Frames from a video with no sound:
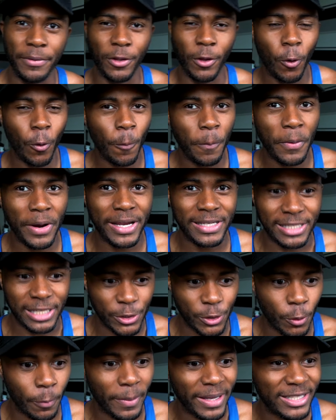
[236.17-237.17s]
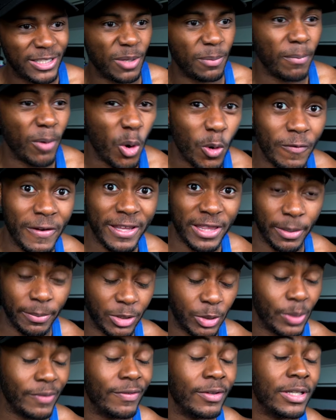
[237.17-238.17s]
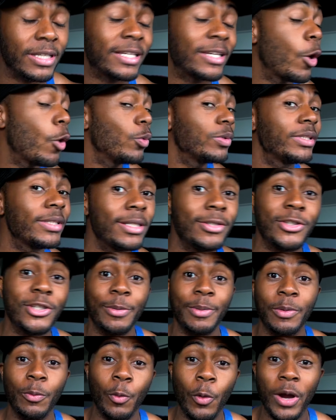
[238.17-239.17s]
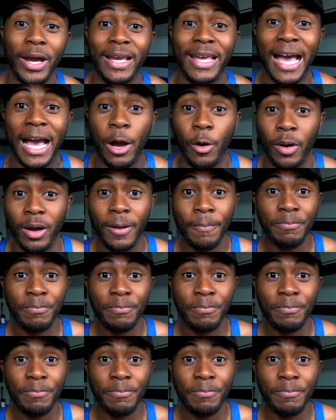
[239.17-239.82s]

the whole point is that you're meant to motivate them to even go to the gym and work out.